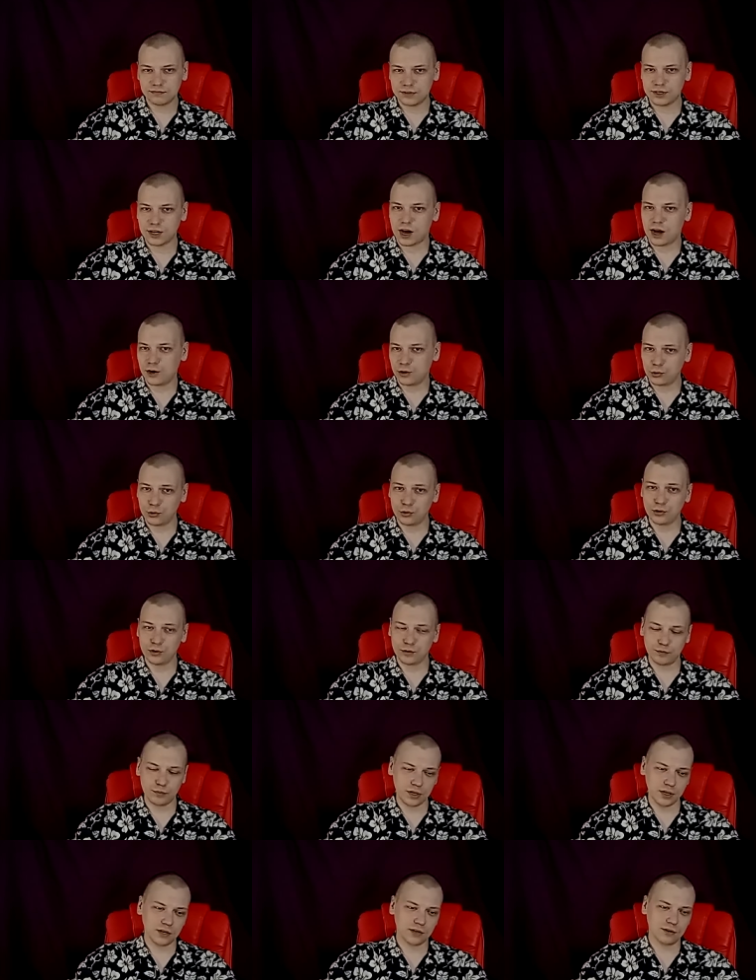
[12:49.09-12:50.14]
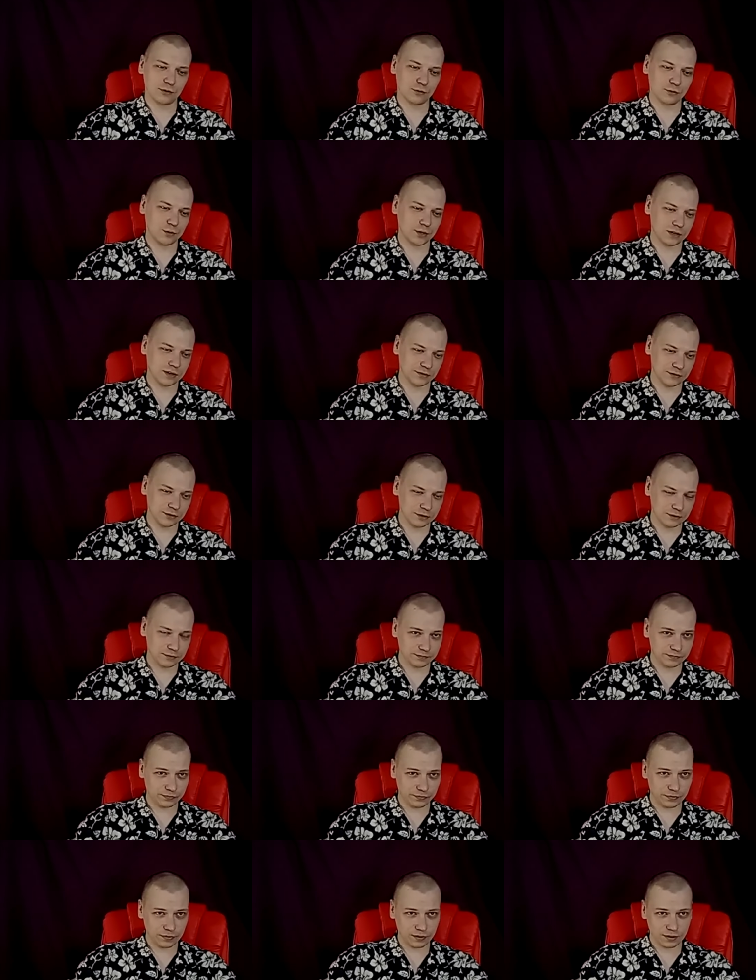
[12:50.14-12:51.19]
Yahoo or Bing or whatever,
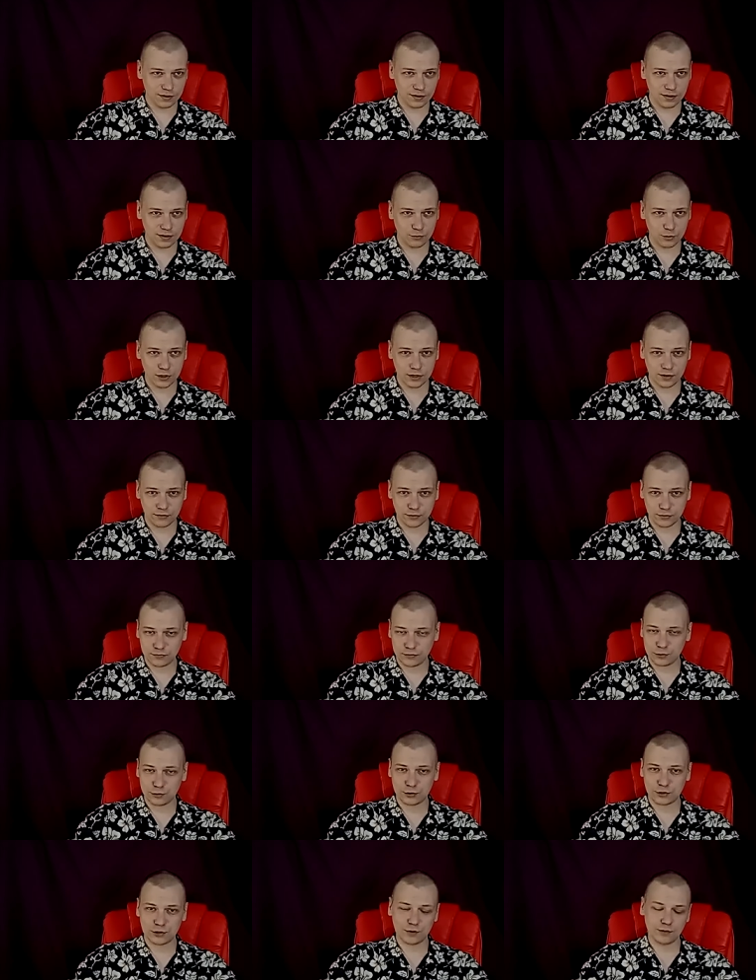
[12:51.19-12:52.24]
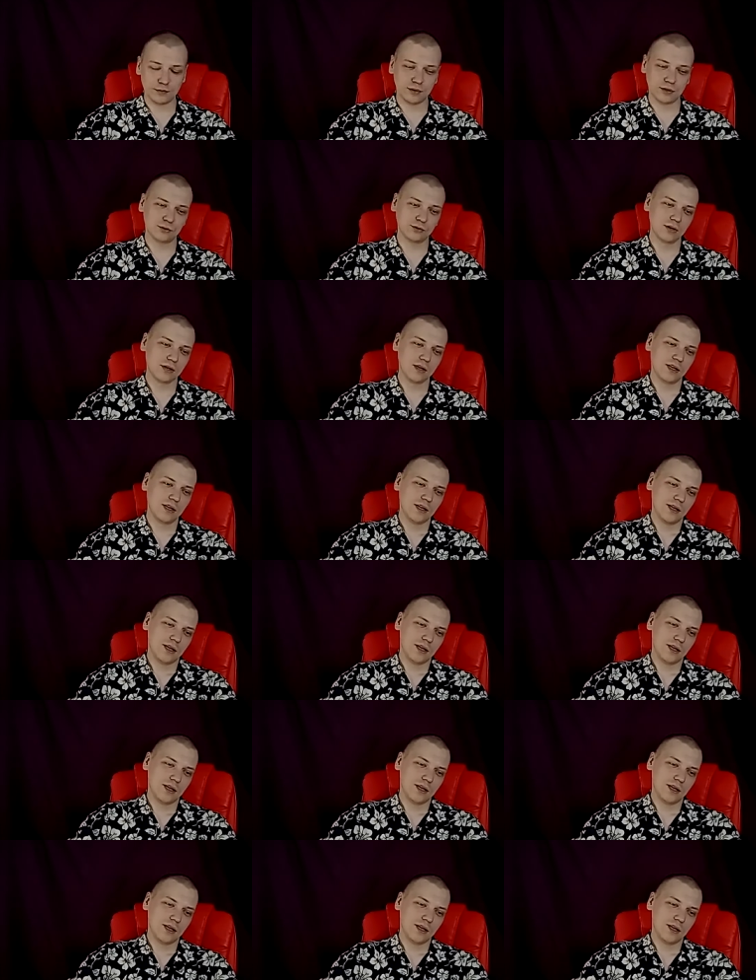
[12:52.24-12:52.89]
mm, whatever floats your boat.